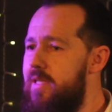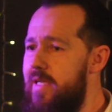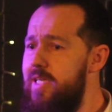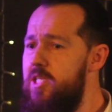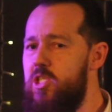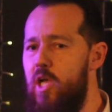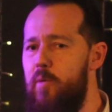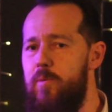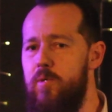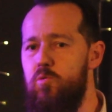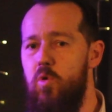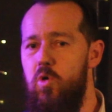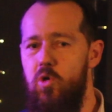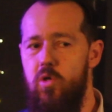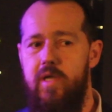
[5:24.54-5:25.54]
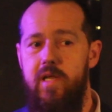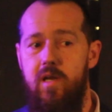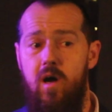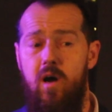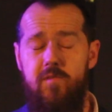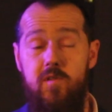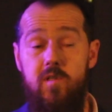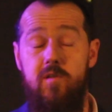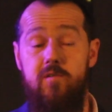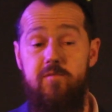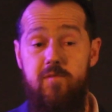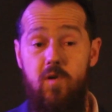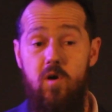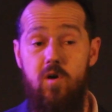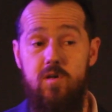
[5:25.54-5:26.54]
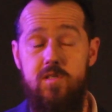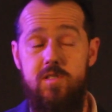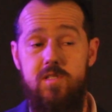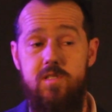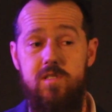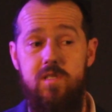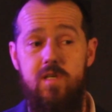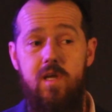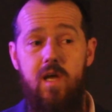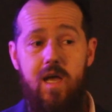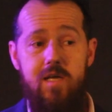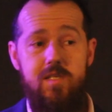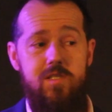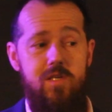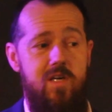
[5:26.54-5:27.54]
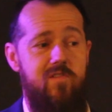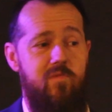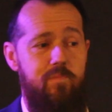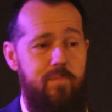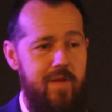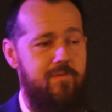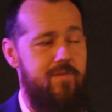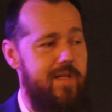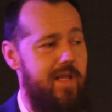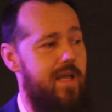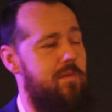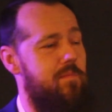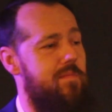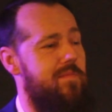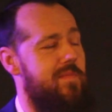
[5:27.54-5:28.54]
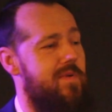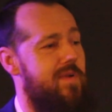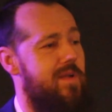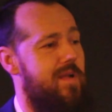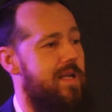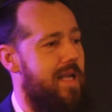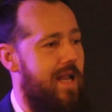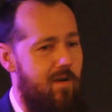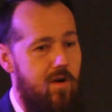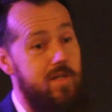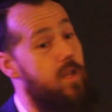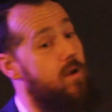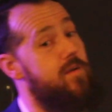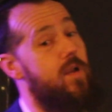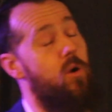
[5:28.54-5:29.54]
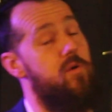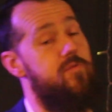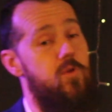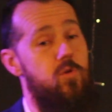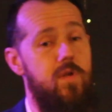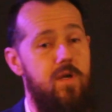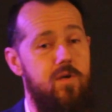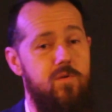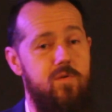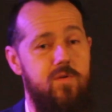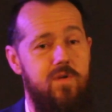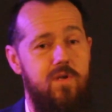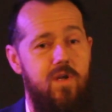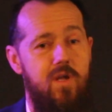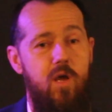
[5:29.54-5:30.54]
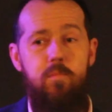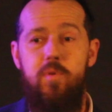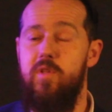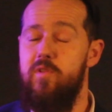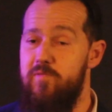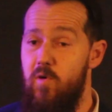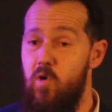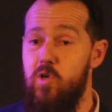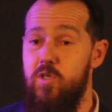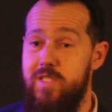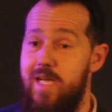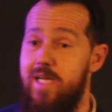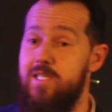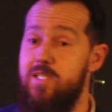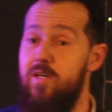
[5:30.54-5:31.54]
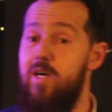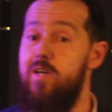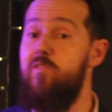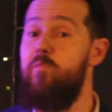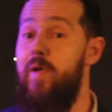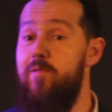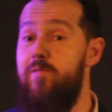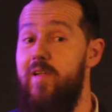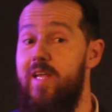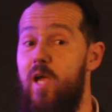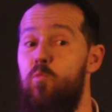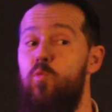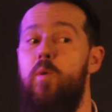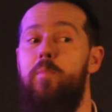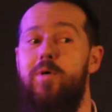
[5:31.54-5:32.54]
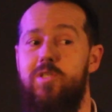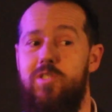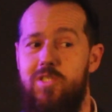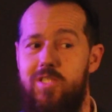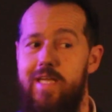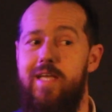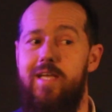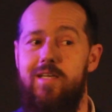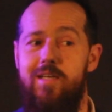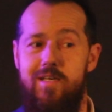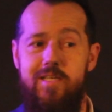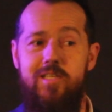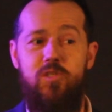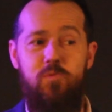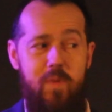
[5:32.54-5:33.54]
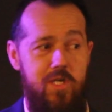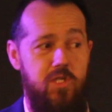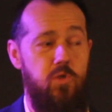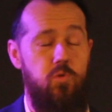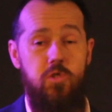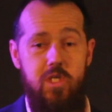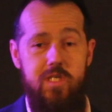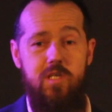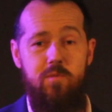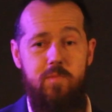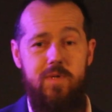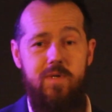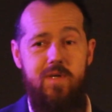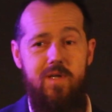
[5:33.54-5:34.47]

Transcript: These shepherds were looking after the flocks outside of Bethlehem. Now, I don't know if you know, but the flocks outside of Bethlehem were particularly special sheep.